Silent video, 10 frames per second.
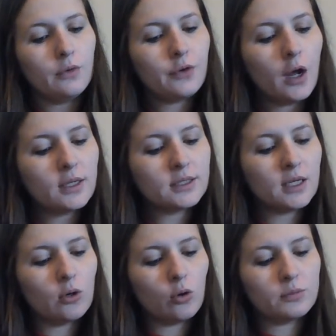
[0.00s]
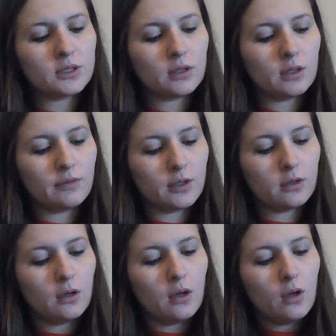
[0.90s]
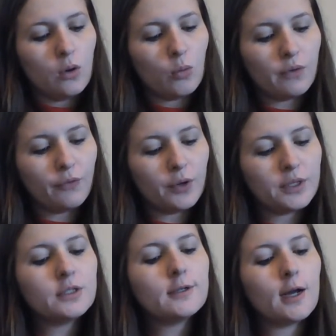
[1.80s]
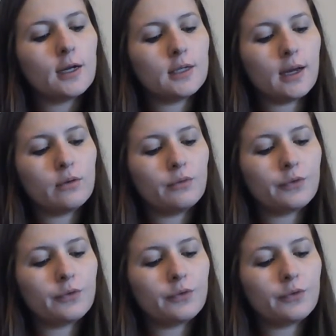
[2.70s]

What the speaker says: Frogs need homes to live in. When forests are cut down,